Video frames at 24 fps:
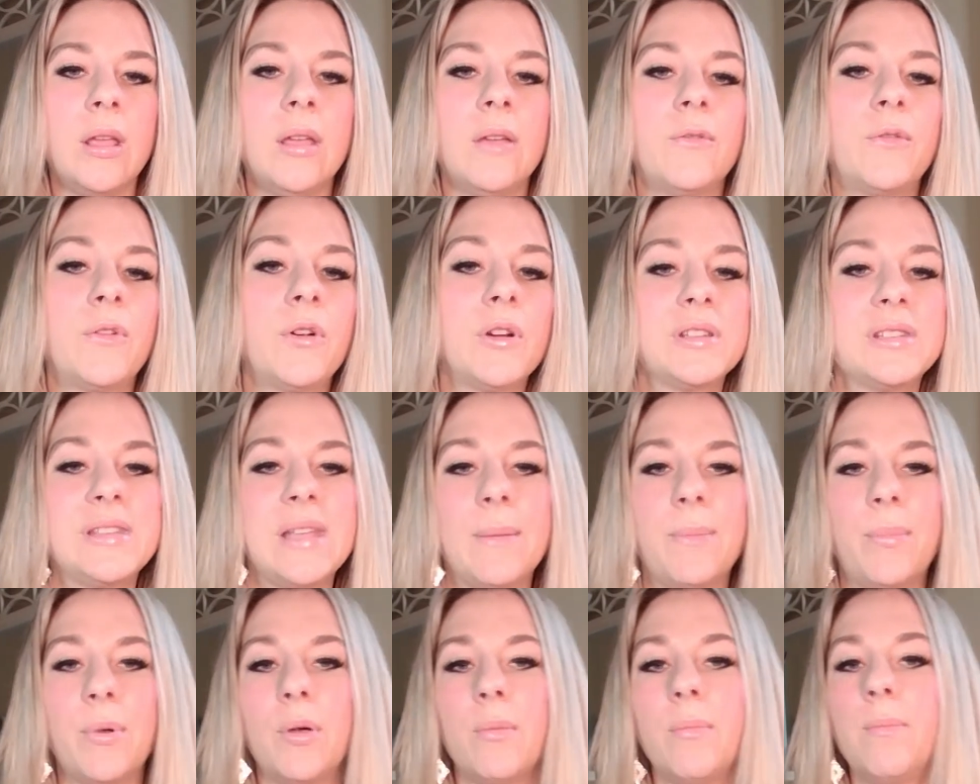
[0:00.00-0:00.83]
For
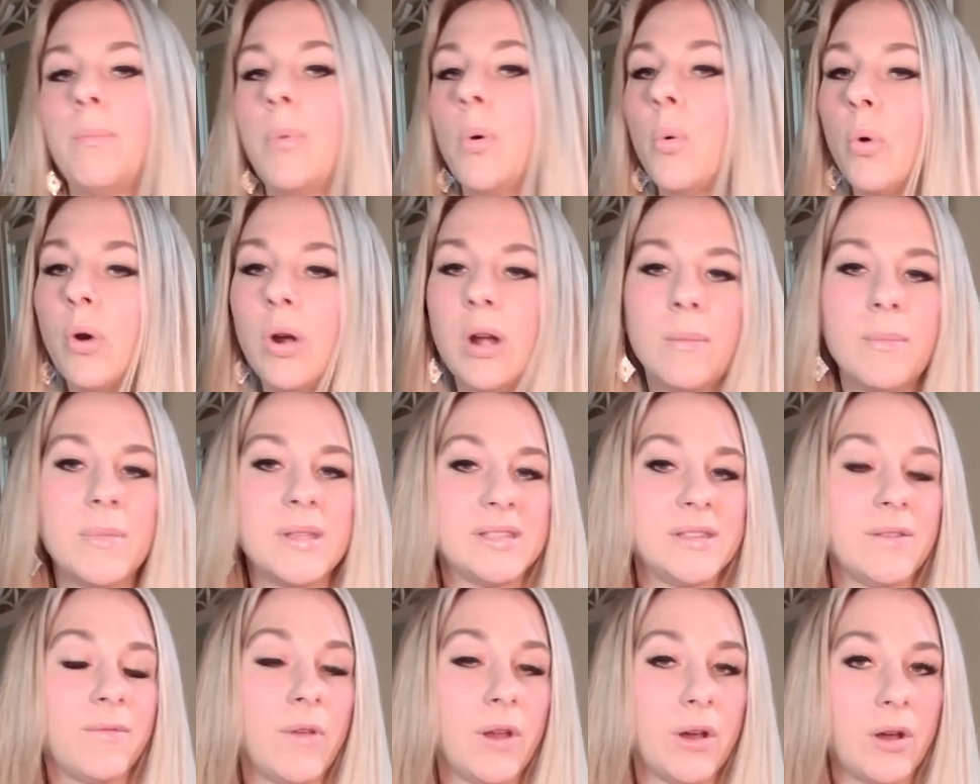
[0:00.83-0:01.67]
example, boredom is
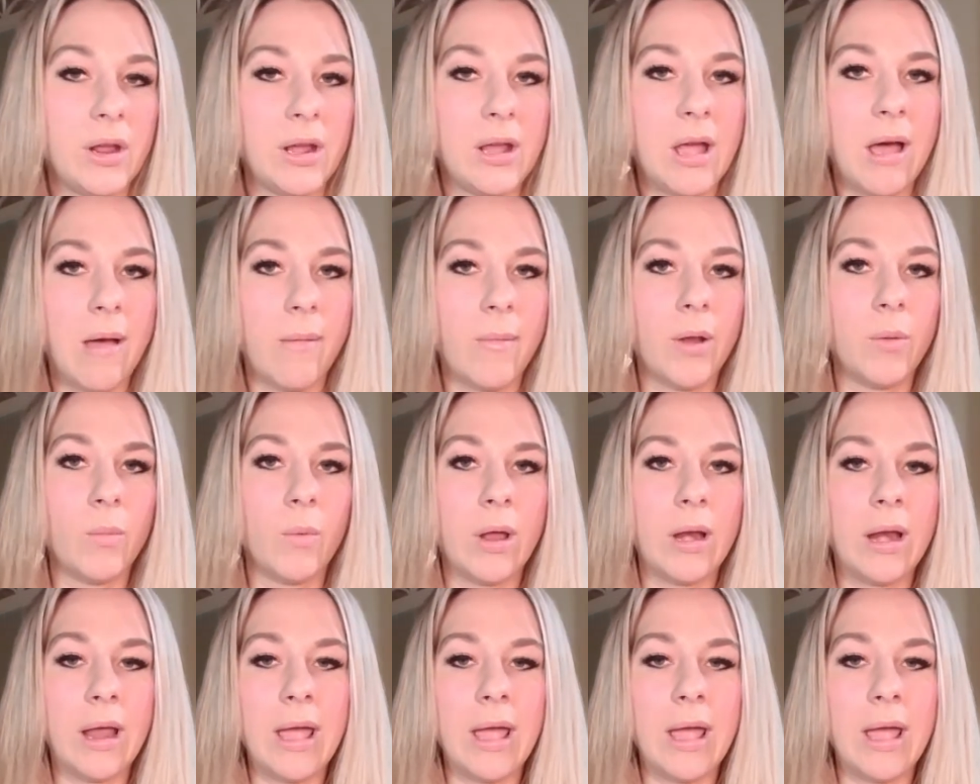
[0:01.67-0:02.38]
a very common one.